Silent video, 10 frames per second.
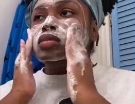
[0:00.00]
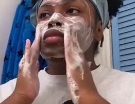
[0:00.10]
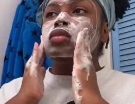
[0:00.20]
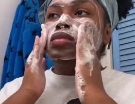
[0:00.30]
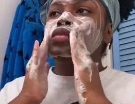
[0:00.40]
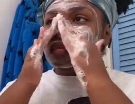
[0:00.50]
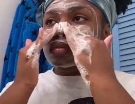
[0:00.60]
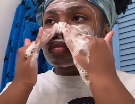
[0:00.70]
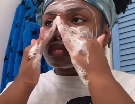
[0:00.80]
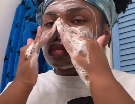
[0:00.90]

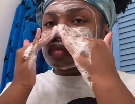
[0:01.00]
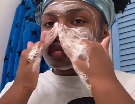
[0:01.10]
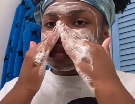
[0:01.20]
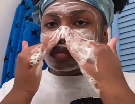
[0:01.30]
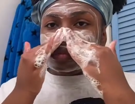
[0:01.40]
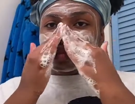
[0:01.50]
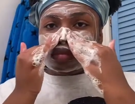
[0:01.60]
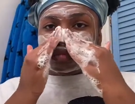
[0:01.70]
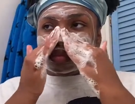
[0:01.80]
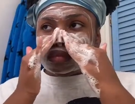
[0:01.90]

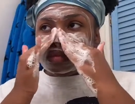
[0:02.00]
Nothing is said.